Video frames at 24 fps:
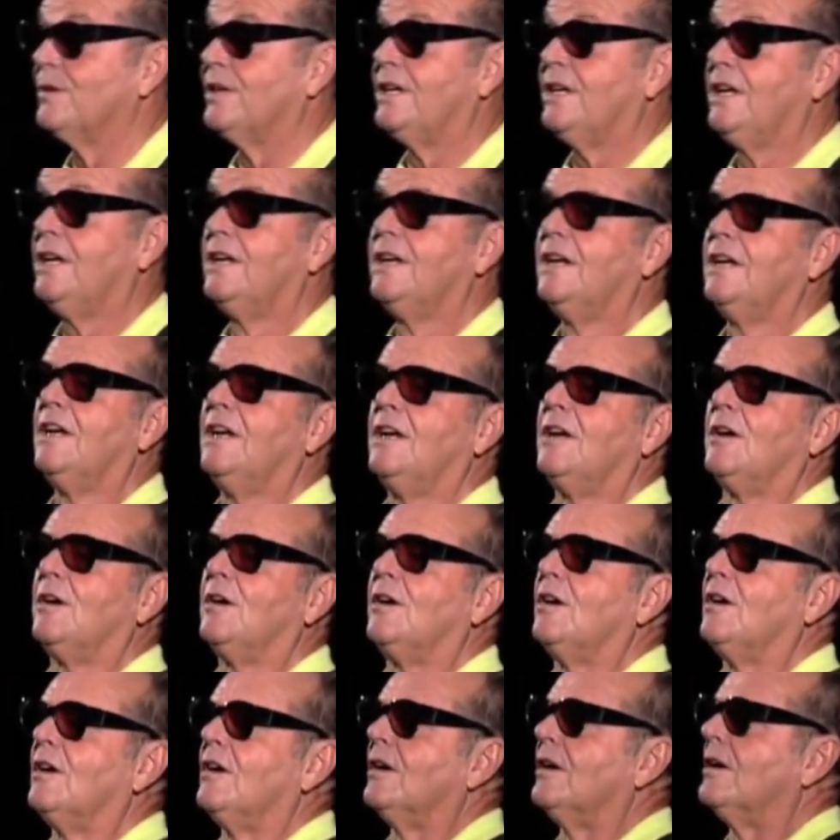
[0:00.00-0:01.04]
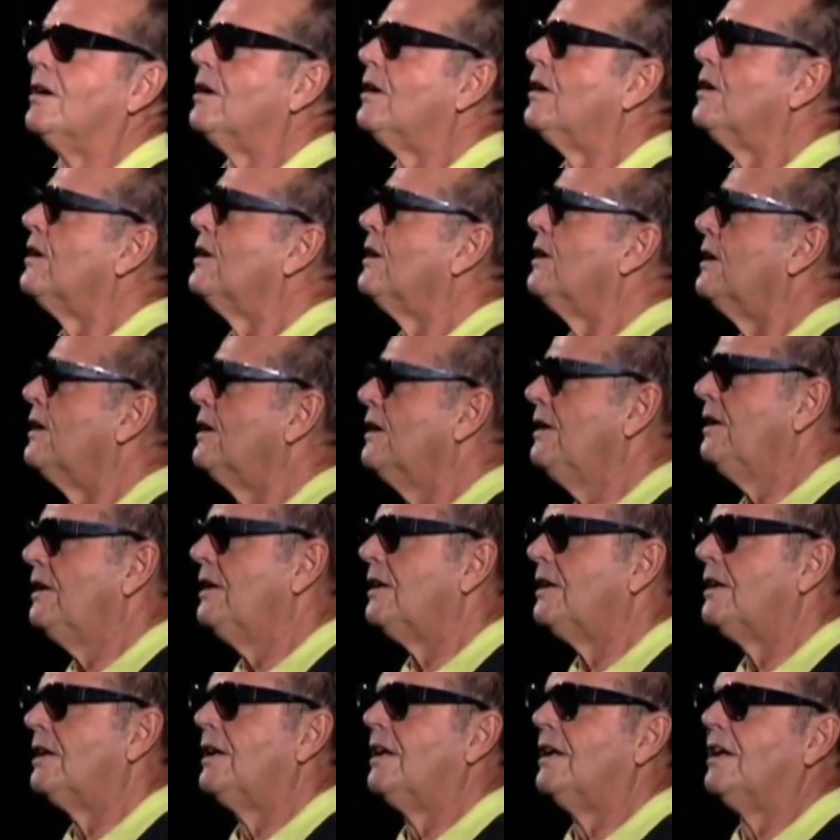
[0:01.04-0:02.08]
the actor's last hoorah on the
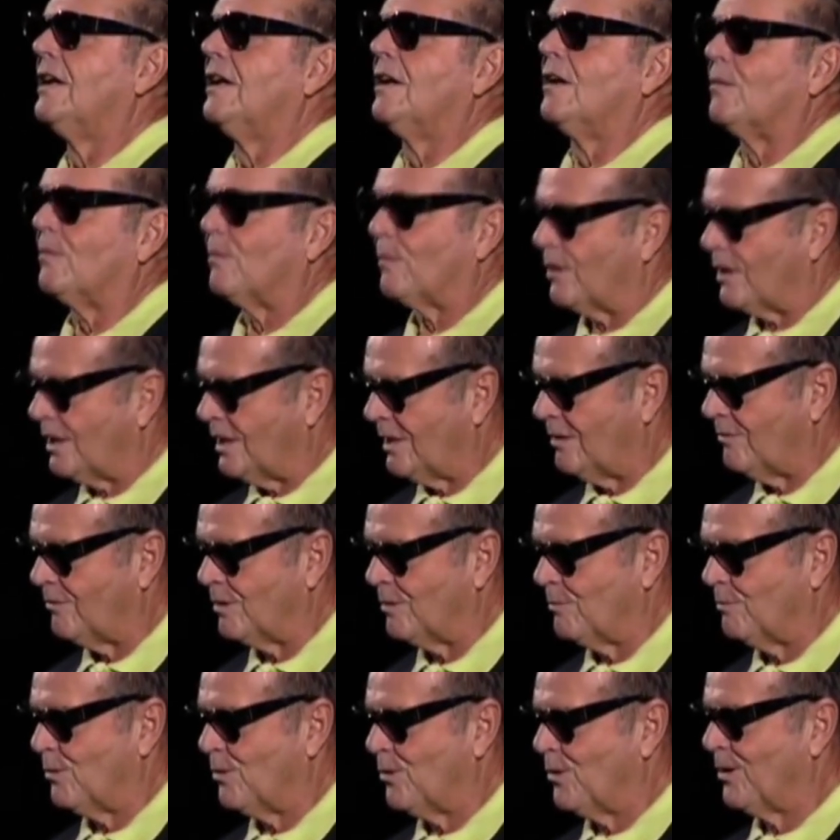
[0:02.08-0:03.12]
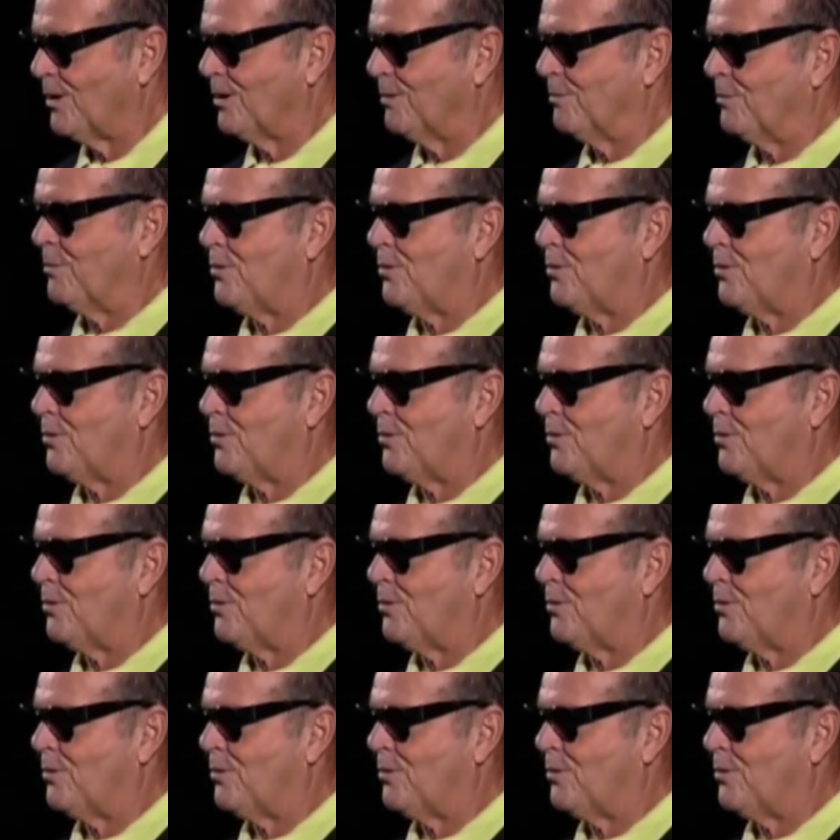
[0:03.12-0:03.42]
silver screen wasn't a very good